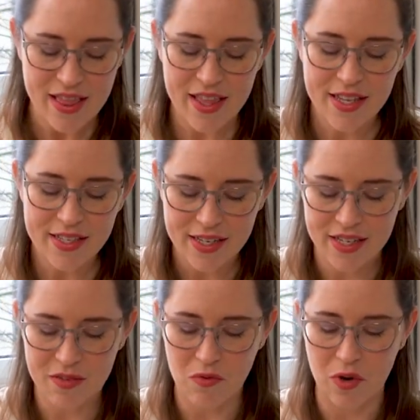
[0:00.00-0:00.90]
This
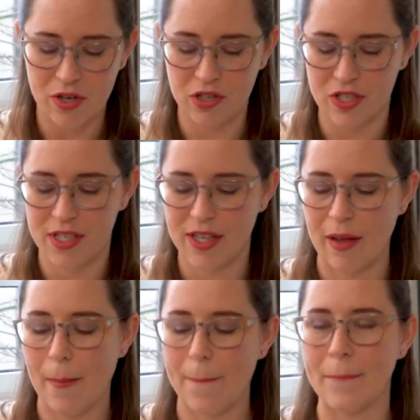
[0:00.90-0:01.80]
is more just
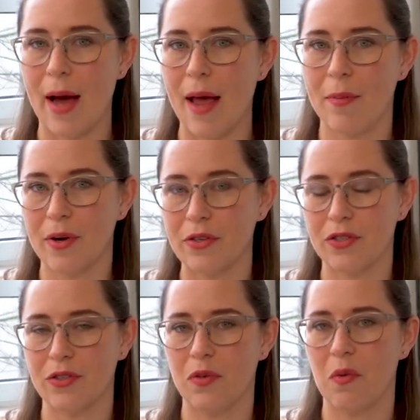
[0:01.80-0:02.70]
like my
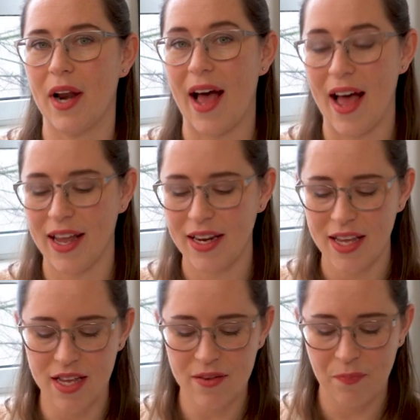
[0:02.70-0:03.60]
personal, what I
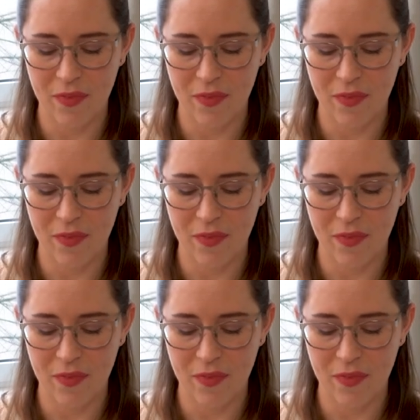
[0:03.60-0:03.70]
need.